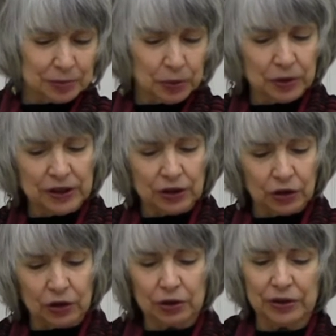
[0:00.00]
upon the
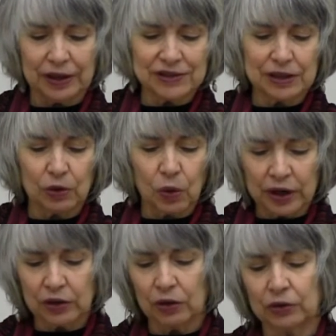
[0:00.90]
earth as the
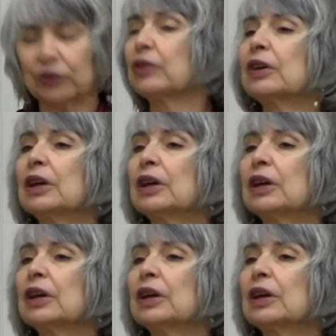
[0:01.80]
oikos